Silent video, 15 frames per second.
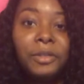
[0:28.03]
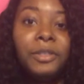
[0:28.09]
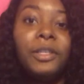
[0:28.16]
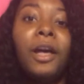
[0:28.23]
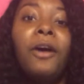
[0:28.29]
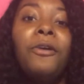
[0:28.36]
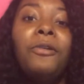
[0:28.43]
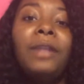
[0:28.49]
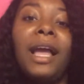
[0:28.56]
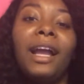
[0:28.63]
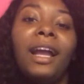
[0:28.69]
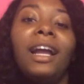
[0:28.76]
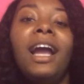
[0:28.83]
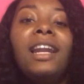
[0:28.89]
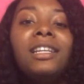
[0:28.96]
So
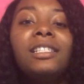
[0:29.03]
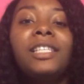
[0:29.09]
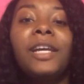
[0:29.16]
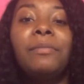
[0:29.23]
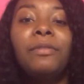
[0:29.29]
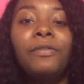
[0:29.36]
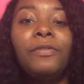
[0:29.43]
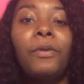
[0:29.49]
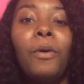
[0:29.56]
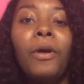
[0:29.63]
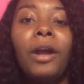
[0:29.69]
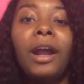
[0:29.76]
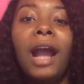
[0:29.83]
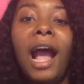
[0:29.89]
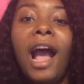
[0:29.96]
like I kind of said
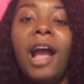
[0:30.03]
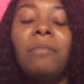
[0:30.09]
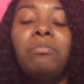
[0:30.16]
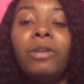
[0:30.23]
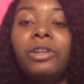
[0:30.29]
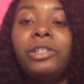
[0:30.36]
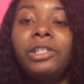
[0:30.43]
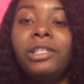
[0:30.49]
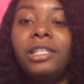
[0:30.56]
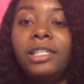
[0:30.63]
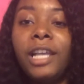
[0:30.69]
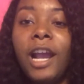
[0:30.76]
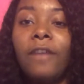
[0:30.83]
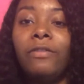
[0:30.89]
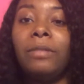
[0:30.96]
before, I purchased this
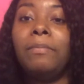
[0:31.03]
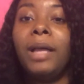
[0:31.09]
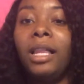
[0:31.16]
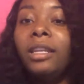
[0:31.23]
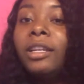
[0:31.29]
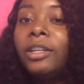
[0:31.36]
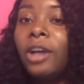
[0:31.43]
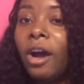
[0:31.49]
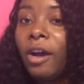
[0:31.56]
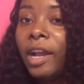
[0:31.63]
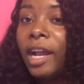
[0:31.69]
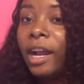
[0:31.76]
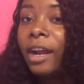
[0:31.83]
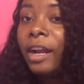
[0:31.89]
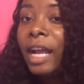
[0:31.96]
hair from Melanin Doll
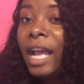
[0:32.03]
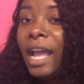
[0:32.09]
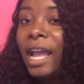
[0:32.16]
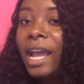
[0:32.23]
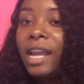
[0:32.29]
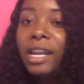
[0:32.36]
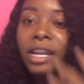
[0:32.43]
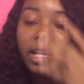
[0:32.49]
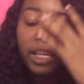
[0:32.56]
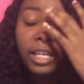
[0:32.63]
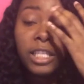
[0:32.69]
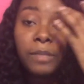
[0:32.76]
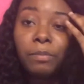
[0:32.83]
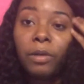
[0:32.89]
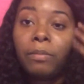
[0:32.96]
Hair, and it
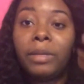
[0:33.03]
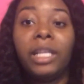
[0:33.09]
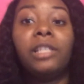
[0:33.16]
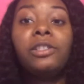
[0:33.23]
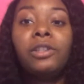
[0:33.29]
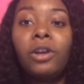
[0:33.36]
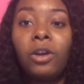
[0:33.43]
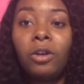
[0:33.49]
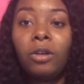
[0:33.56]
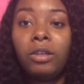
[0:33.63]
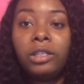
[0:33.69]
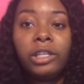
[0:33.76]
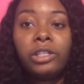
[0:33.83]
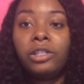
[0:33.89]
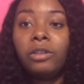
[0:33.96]
is Burmese
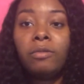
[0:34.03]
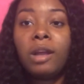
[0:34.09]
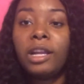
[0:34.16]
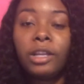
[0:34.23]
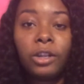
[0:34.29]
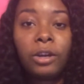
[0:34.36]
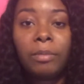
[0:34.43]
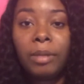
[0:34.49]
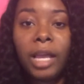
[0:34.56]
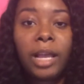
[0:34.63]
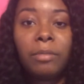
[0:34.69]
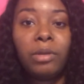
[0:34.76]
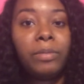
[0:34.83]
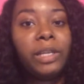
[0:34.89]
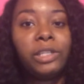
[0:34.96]
curls, just the regular
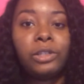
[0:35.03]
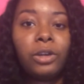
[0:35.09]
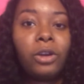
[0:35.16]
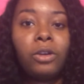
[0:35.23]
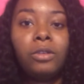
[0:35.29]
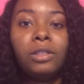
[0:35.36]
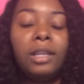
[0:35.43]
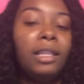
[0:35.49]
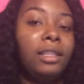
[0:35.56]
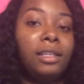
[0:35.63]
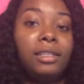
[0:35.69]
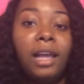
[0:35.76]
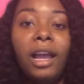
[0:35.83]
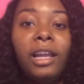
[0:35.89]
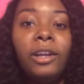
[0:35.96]
plain Burmese curls, not the
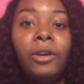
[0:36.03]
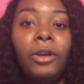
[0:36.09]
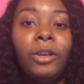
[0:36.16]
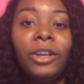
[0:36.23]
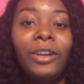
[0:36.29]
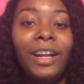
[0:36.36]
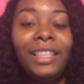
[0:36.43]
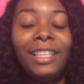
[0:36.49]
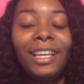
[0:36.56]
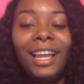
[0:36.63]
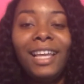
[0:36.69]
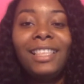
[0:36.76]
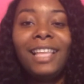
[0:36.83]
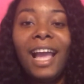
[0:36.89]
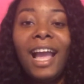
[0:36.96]
tight curly or anything
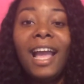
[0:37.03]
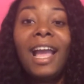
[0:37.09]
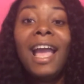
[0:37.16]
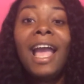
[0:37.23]
like that.